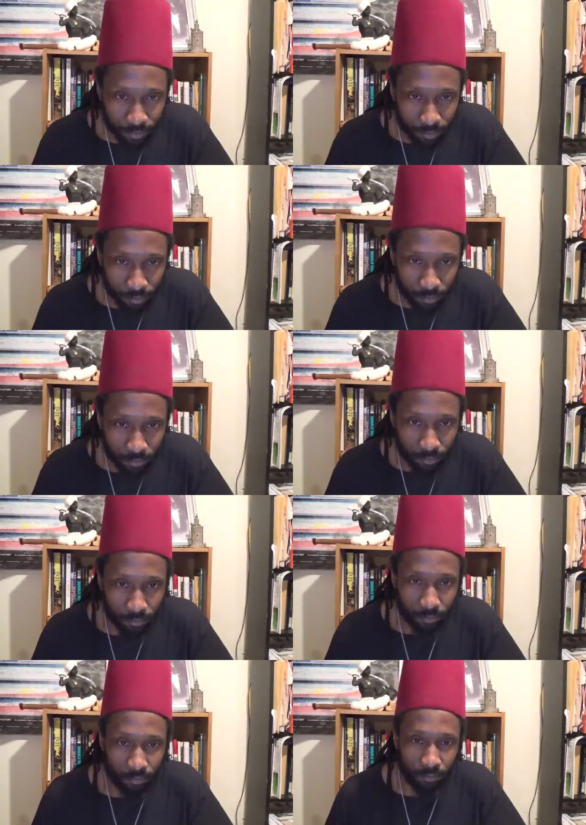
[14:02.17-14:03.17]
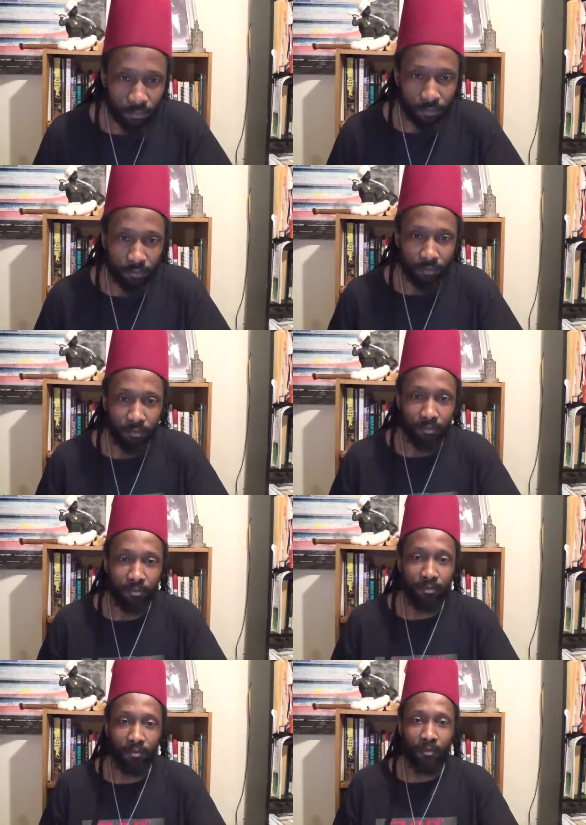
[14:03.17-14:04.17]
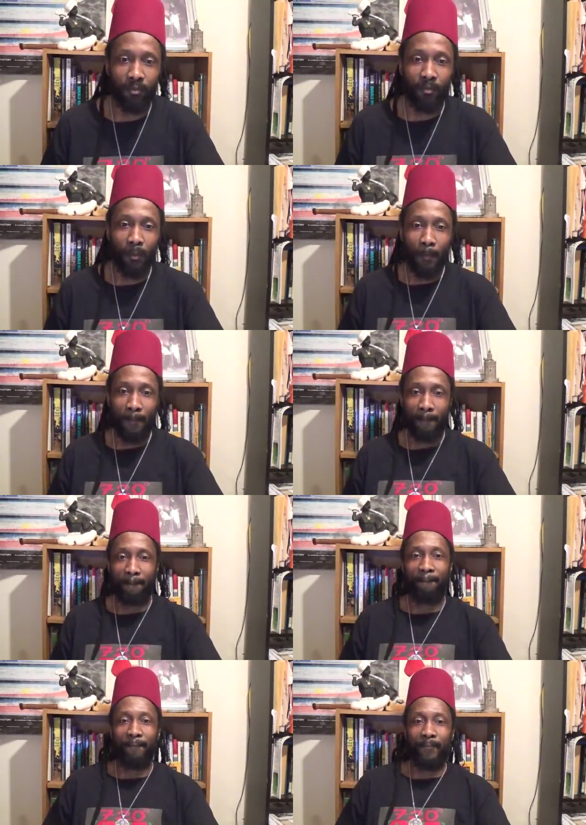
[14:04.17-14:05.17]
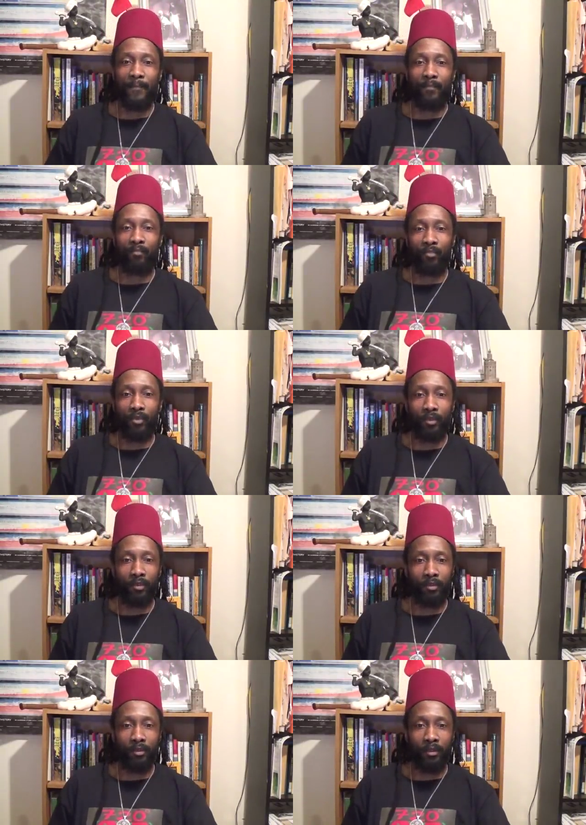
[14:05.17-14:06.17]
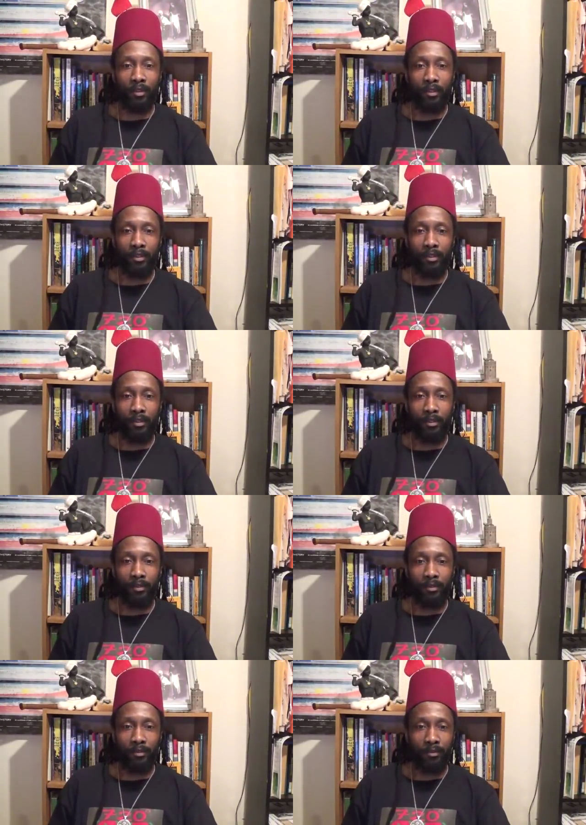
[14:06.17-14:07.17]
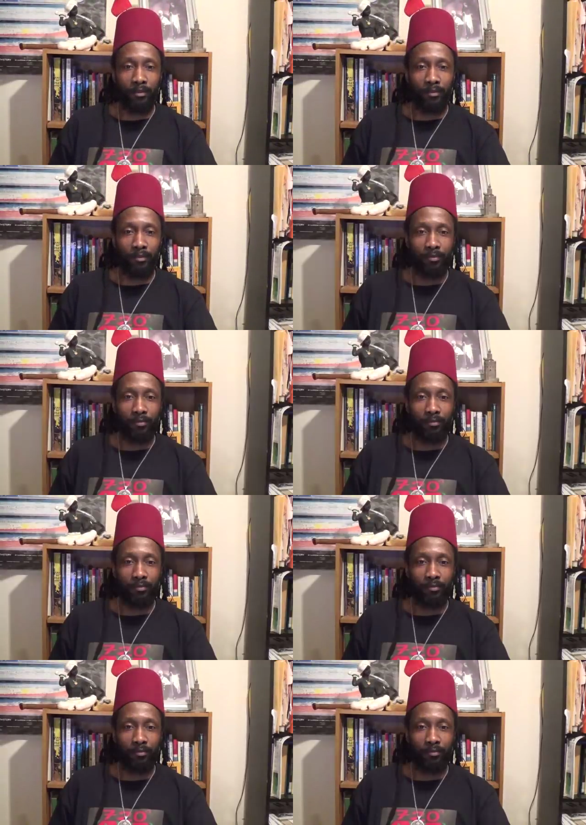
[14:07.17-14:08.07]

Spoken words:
No one is speaking in this clip.